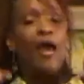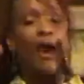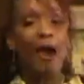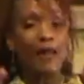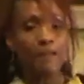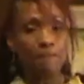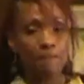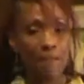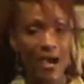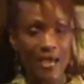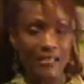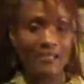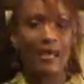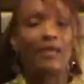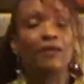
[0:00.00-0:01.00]
at my
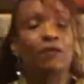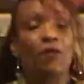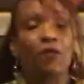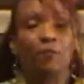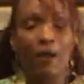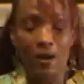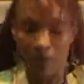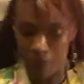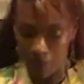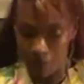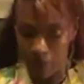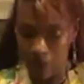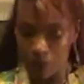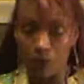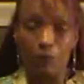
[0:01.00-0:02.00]
second home, my
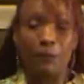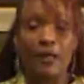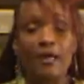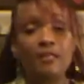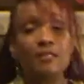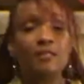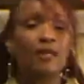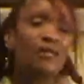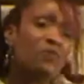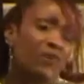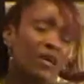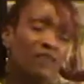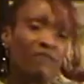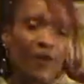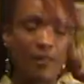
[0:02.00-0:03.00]
Oriental place, and you
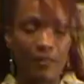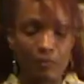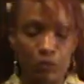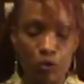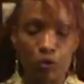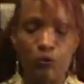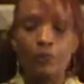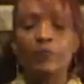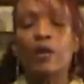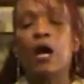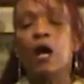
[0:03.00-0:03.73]
can find them too,